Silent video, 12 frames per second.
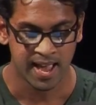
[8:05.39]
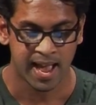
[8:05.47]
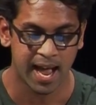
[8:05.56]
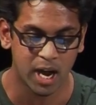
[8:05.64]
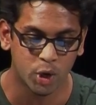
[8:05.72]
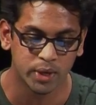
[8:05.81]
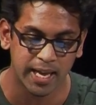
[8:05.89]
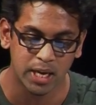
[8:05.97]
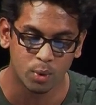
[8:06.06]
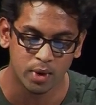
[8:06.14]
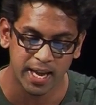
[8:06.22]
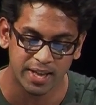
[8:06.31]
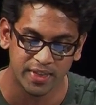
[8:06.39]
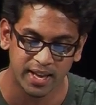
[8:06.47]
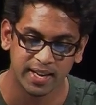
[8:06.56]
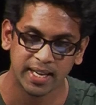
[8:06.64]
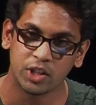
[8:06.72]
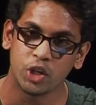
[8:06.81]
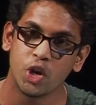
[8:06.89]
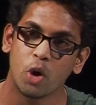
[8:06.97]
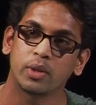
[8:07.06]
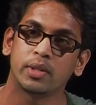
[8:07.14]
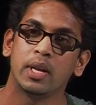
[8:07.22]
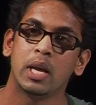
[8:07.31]
How could anyone at that age
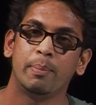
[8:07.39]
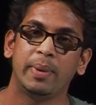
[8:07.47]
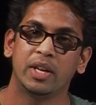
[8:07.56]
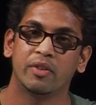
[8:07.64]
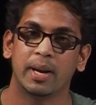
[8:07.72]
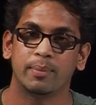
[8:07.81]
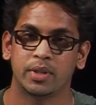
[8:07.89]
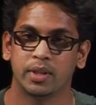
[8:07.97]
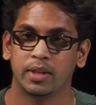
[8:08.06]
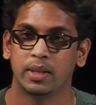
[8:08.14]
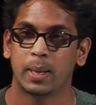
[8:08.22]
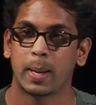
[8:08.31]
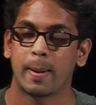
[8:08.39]
not be enraptured?